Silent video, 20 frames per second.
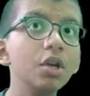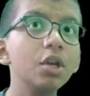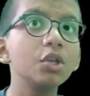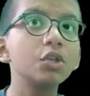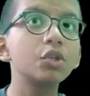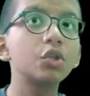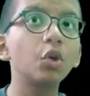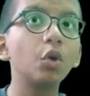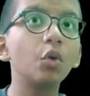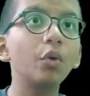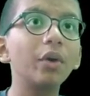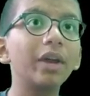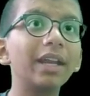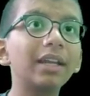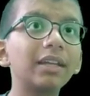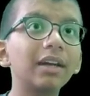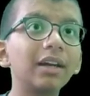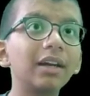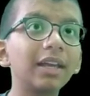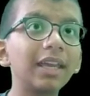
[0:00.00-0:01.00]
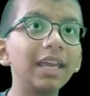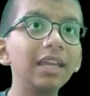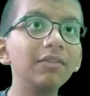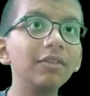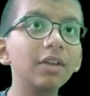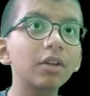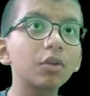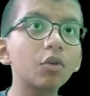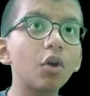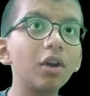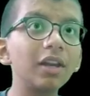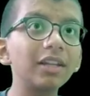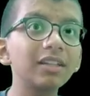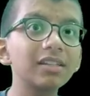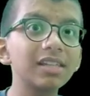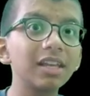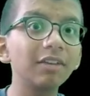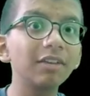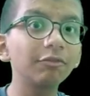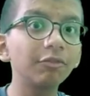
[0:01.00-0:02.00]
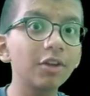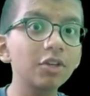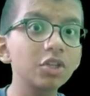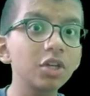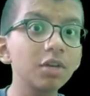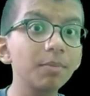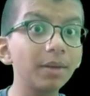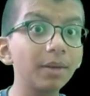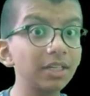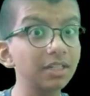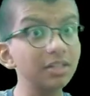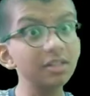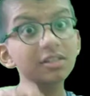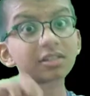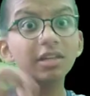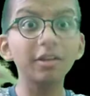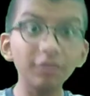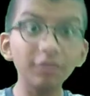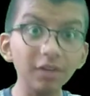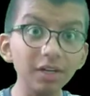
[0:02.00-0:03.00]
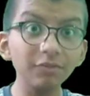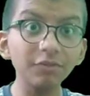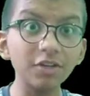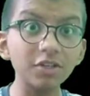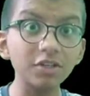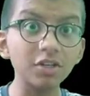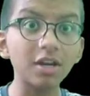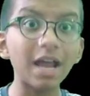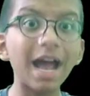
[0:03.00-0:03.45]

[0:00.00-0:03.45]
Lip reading: so it again we are calling the same function, but it is different function.